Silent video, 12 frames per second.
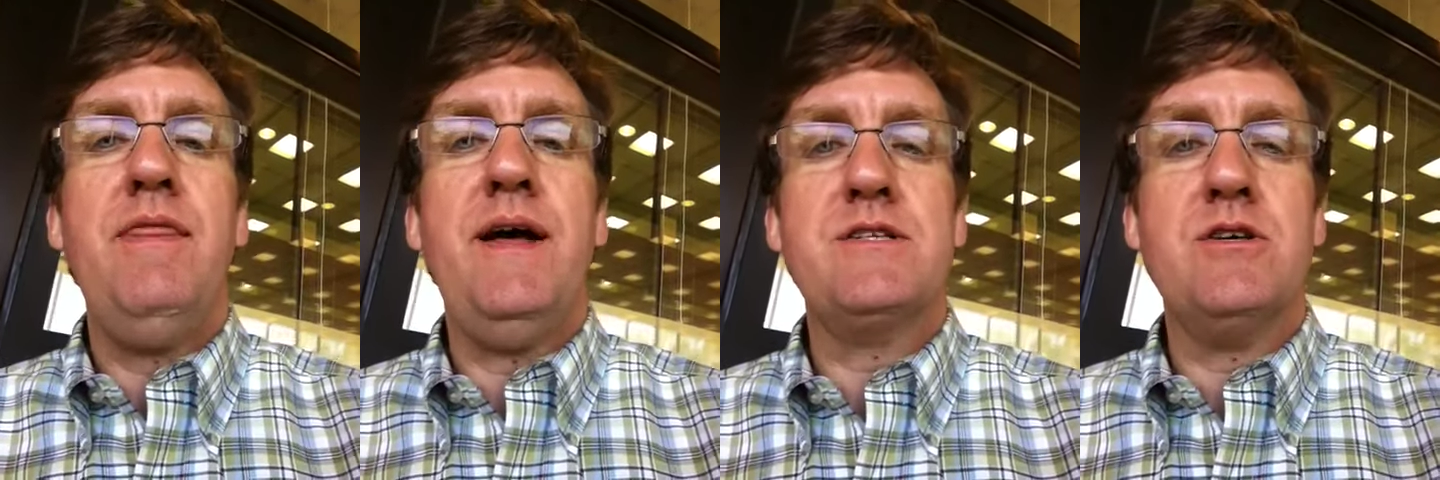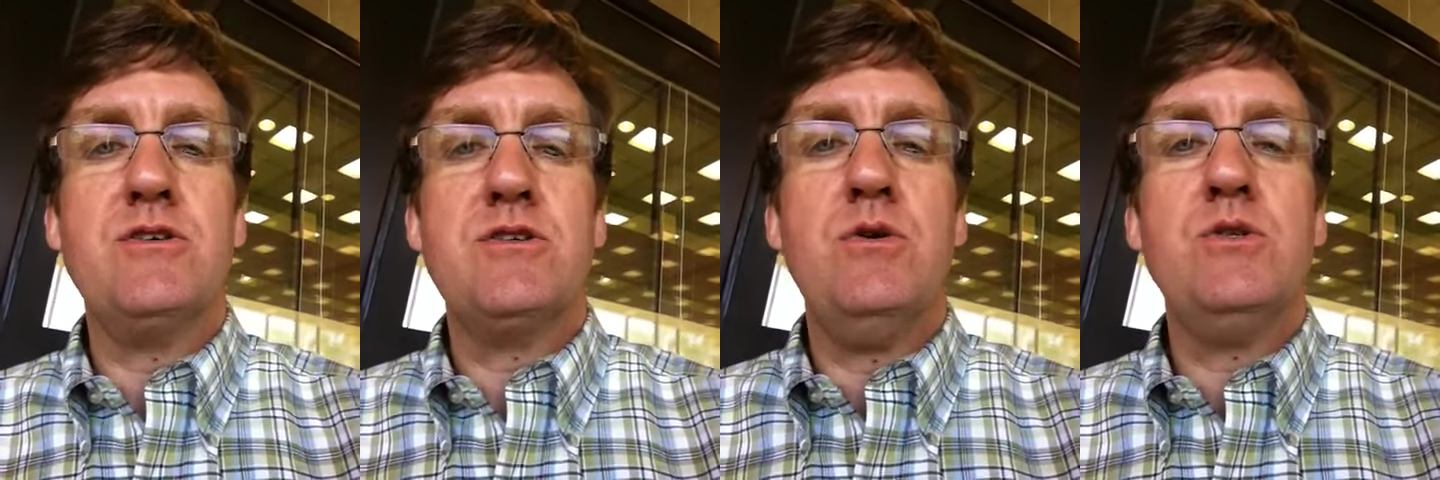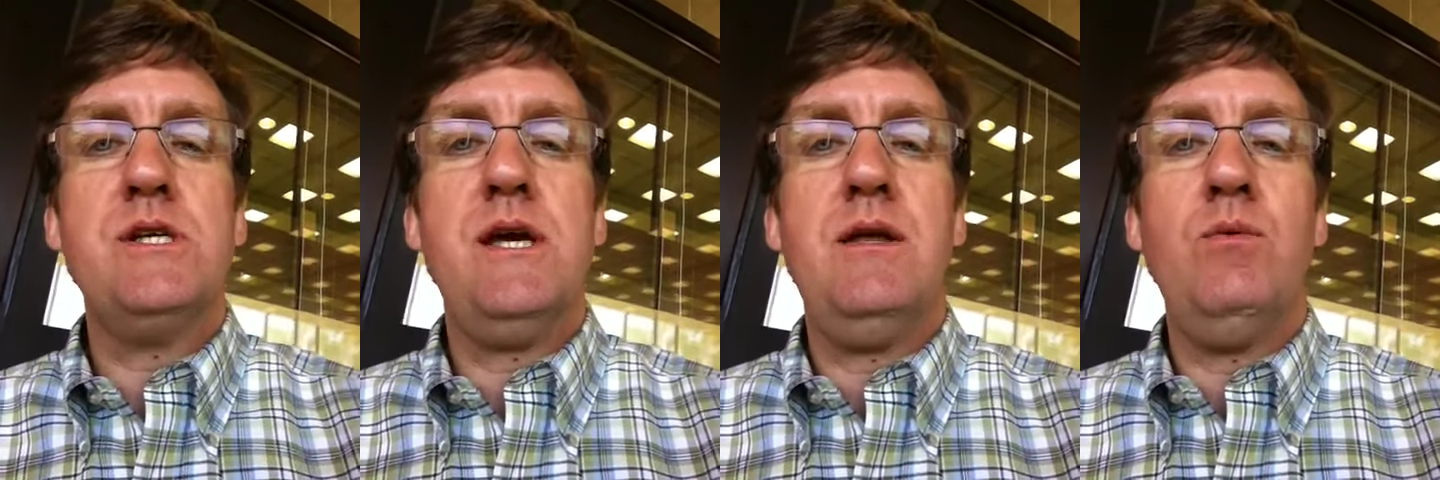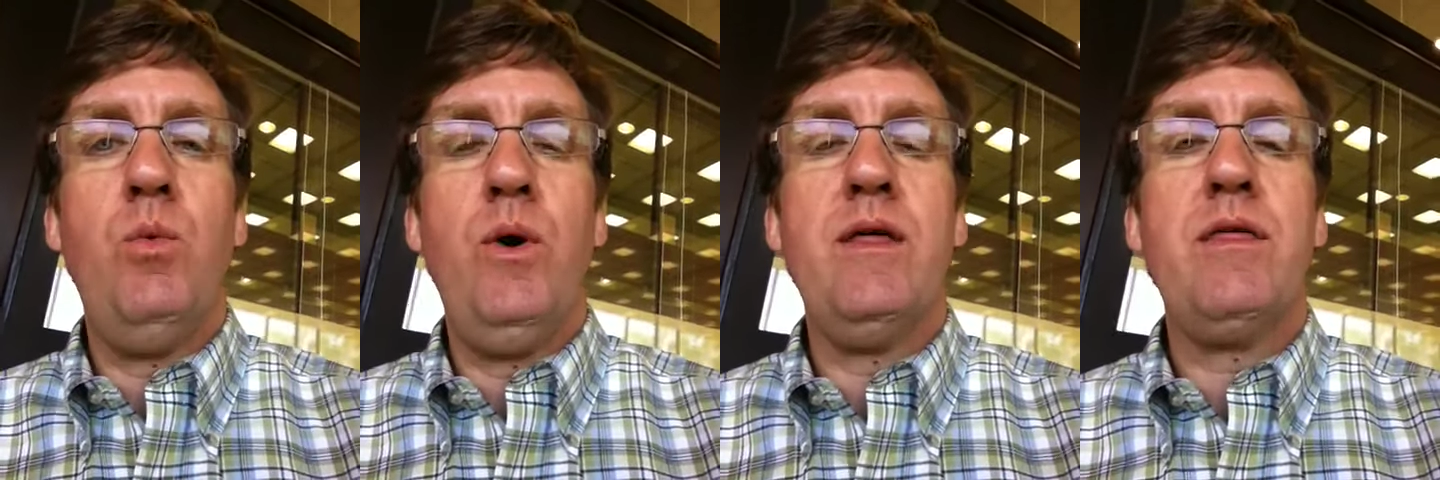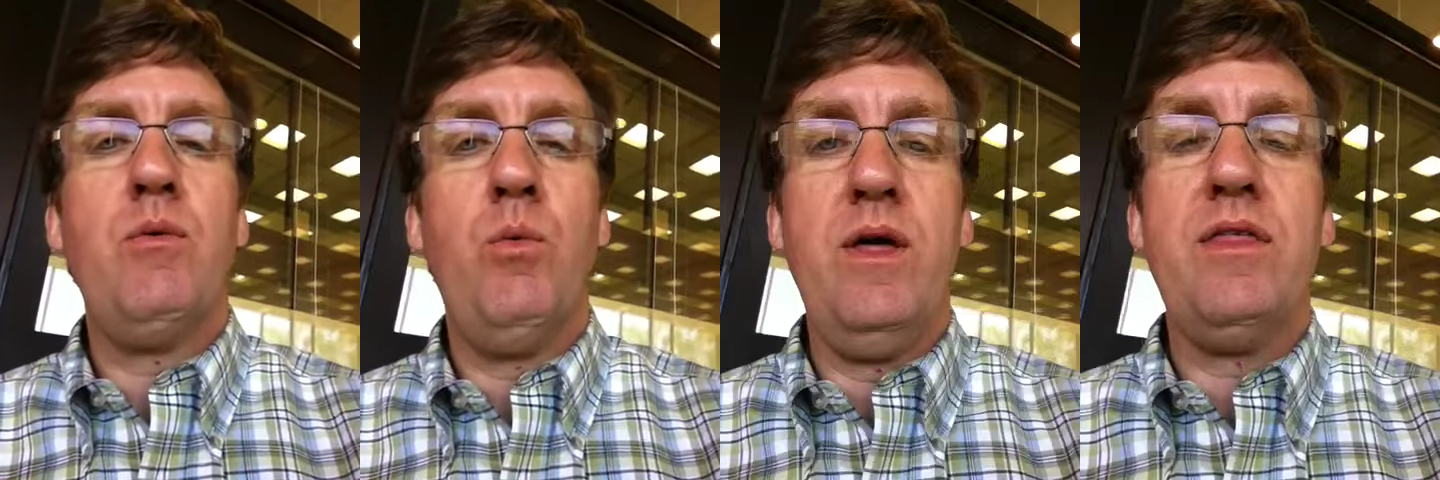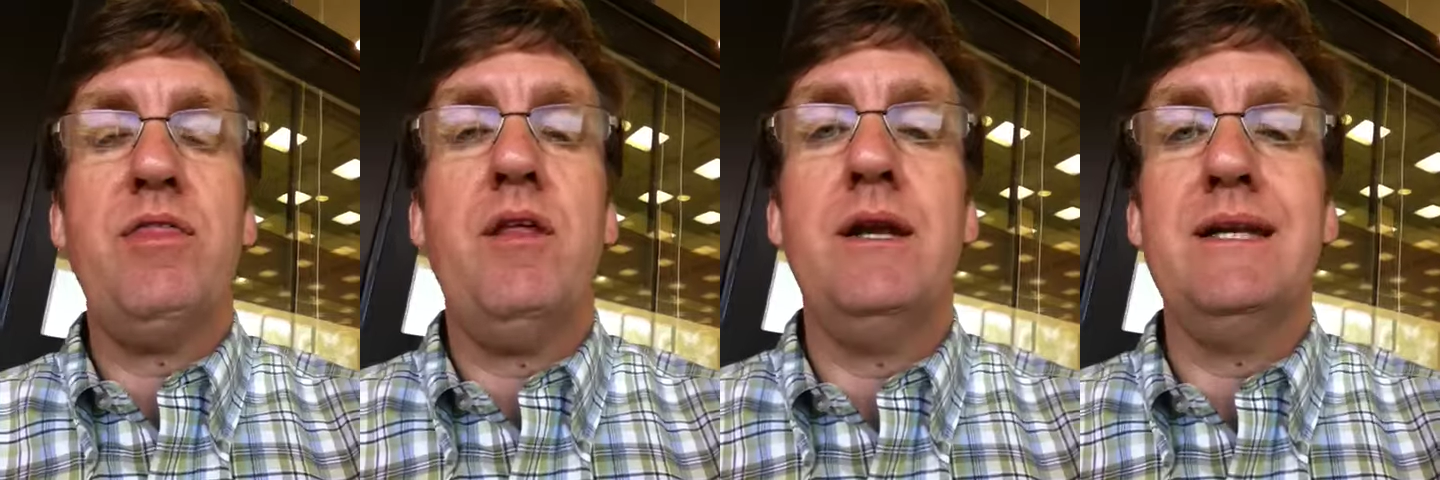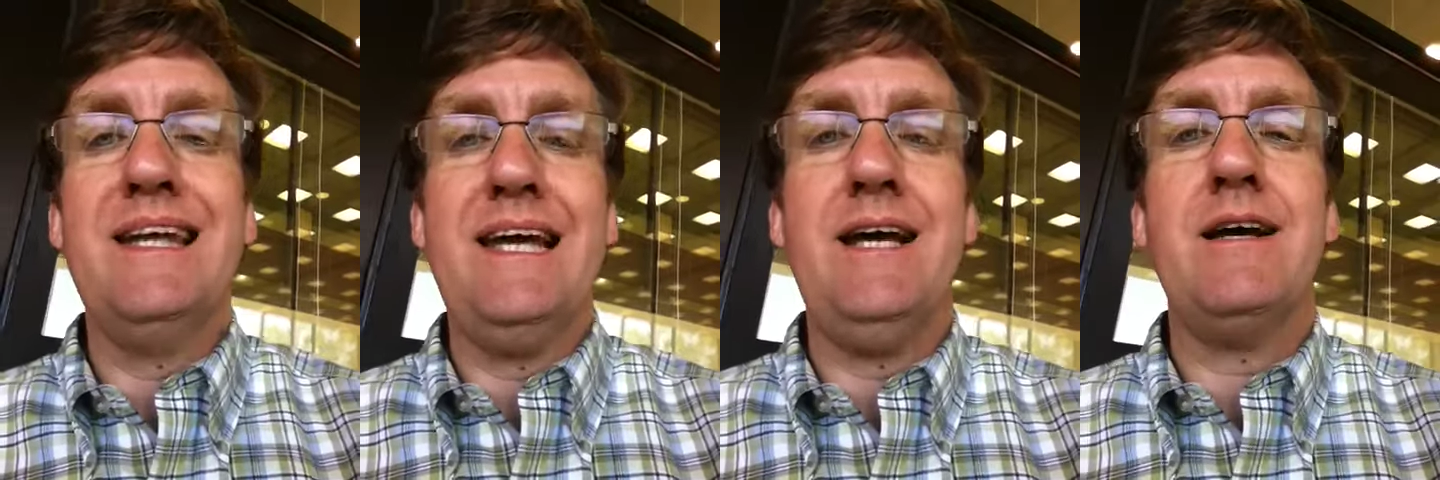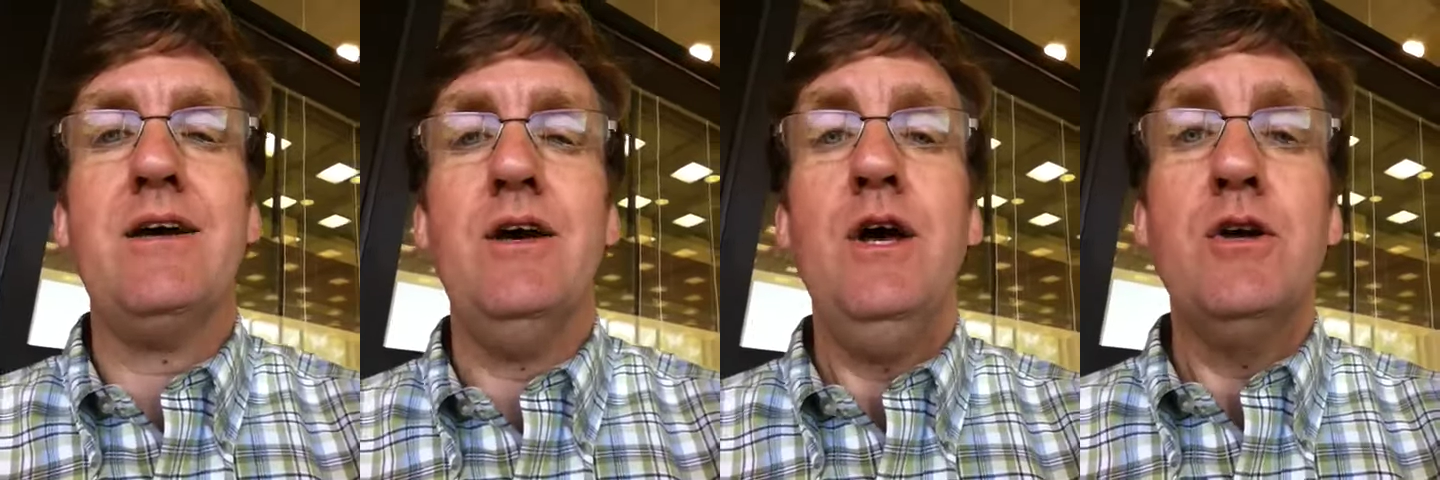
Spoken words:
that's associated with the link